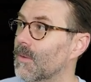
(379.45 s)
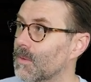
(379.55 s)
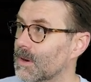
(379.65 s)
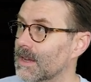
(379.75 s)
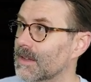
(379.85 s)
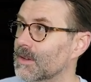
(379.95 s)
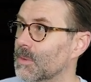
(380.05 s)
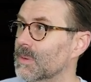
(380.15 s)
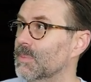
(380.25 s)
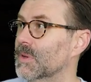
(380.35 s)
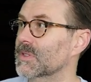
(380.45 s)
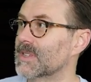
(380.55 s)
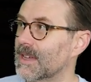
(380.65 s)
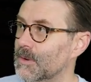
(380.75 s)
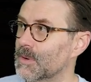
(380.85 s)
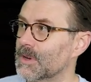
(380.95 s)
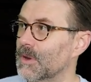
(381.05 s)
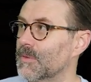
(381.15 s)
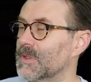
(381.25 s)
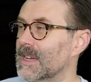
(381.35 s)
Or I could go with bullseye or
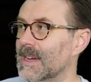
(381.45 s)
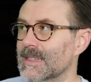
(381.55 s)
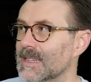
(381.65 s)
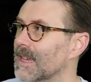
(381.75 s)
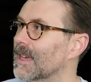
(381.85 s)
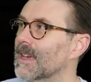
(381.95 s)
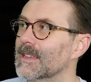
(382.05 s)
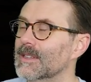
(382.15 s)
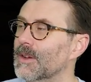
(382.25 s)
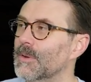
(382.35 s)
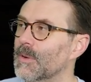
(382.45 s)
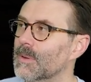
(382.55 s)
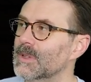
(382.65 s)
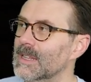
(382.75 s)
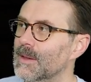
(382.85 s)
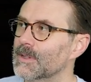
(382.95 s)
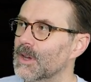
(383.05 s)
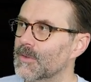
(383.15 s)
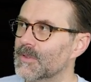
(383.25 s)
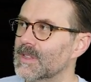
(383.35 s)
go for the eyes. You know, normally I would
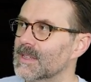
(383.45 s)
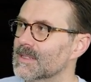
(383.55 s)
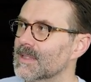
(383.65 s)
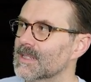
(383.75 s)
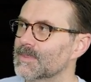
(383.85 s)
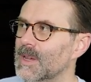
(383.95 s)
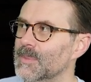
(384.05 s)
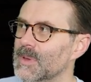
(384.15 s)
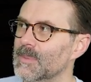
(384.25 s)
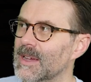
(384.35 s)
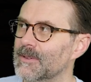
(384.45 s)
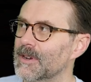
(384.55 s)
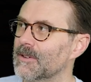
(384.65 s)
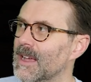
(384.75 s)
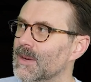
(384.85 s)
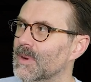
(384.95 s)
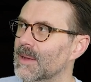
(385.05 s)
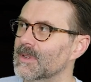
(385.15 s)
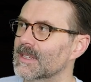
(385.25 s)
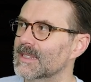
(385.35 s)
go for these, and this might be my regret, but
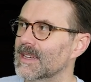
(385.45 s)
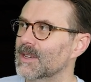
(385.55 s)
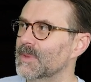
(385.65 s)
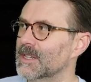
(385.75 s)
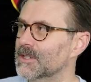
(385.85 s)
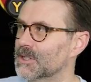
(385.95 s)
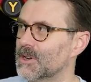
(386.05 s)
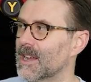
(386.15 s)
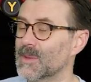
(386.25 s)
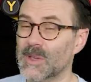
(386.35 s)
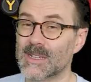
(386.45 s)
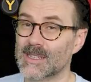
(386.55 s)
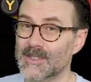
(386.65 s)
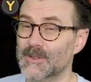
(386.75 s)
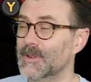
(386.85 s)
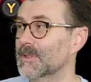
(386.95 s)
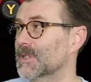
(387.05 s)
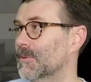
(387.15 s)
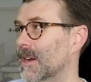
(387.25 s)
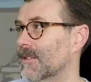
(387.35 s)
I'm going to take a Meteor Strike because I do know it's
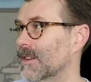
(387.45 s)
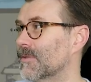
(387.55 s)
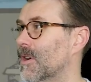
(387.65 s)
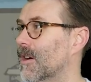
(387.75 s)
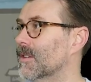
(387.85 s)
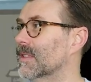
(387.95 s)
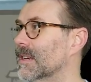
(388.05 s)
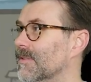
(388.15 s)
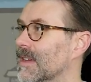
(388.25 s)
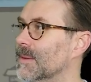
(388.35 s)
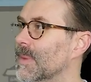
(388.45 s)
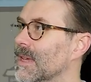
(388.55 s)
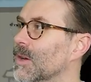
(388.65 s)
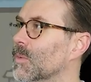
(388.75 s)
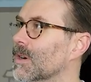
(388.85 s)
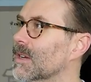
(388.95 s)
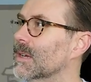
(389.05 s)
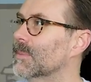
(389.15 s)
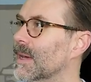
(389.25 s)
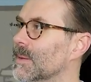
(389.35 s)
a rare enough card that if I can make it work,
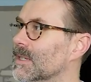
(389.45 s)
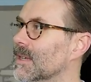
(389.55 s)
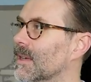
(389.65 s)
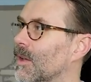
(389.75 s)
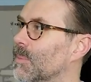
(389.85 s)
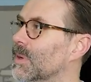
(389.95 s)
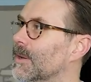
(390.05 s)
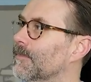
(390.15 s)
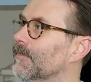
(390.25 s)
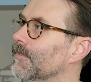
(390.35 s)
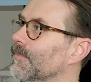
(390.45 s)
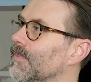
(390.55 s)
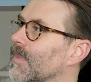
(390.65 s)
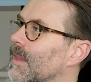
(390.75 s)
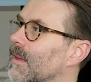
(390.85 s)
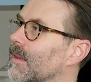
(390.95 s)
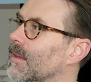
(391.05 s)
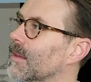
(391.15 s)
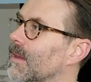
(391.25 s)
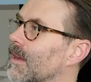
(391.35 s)
it might help.
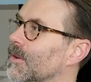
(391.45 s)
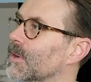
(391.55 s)
A